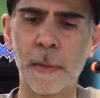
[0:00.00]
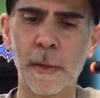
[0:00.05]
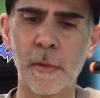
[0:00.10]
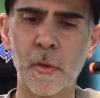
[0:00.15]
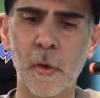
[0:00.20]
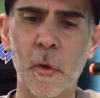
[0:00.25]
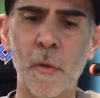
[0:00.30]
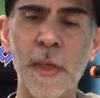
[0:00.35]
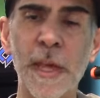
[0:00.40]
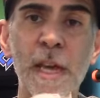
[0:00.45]

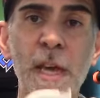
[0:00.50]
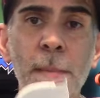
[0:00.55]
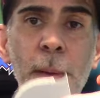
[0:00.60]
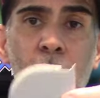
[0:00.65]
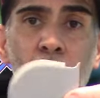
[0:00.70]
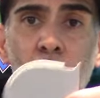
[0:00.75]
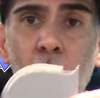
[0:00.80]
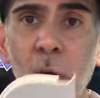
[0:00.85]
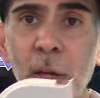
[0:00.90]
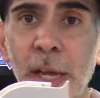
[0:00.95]
So they come
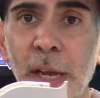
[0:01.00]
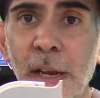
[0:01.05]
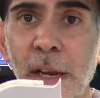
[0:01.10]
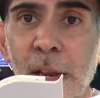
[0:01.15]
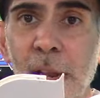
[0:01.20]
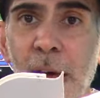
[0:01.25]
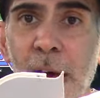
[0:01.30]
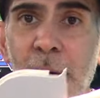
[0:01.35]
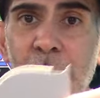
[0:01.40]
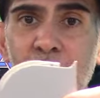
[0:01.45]
out looking a
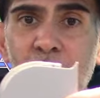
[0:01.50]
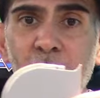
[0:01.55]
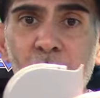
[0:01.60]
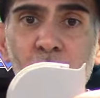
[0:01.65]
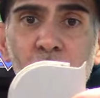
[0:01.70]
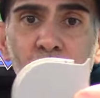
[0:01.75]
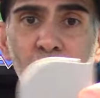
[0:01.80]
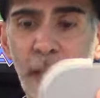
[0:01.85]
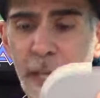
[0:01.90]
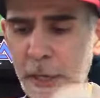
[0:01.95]
lot
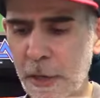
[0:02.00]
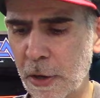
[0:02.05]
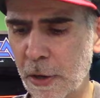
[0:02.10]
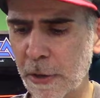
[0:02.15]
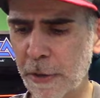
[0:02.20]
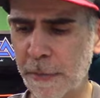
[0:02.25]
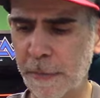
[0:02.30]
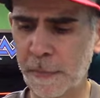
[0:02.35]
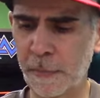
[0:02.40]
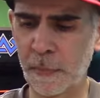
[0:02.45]

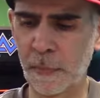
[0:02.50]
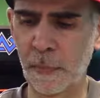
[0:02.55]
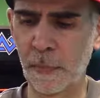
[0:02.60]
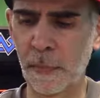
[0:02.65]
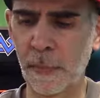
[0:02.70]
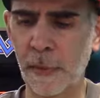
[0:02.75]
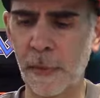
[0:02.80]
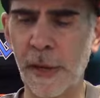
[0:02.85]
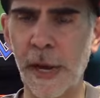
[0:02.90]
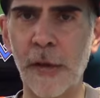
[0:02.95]
cleaner,
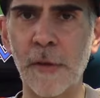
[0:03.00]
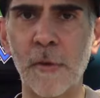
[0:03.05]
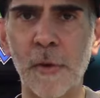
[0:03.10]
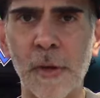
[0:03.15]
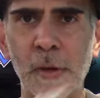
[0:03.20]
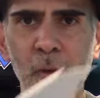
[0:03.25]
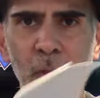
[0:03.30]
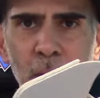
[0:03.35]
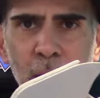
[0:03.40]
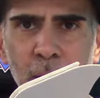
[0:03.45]
as you
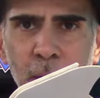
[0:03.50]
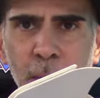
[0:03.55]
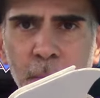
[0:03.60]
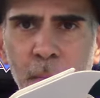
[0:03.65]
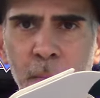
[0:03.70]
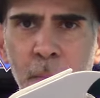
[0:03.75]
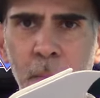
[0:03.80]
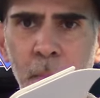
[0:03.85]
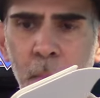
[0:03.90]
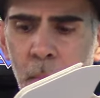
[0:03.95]
can see,
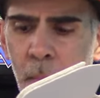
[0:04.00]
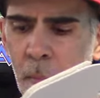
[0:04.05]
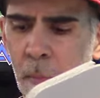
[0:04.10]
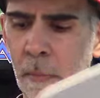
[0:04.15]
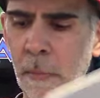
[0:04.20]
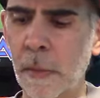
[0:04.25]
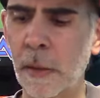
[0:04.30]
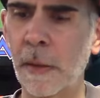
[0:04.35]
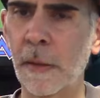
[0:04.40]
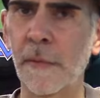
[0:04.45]

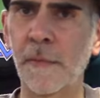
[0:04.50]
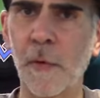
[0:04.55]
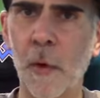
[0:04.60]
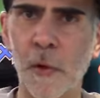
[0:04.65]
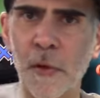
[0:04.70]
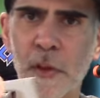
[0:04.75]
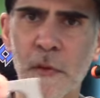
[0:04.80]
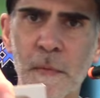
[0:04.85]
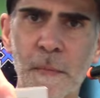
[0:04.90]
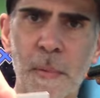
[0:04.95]

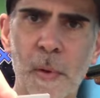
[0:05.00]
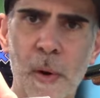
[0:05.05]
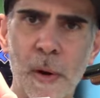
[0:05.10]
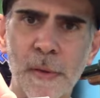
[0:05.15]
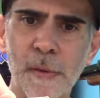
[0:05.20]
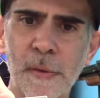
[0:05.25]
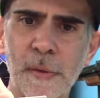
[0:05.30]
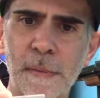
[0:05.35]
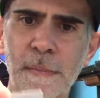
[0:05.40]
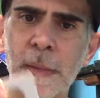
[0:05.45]
all the different
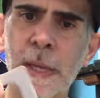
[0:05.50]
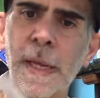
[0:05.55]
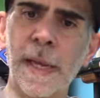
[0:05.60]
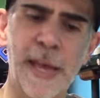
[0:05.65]
parts.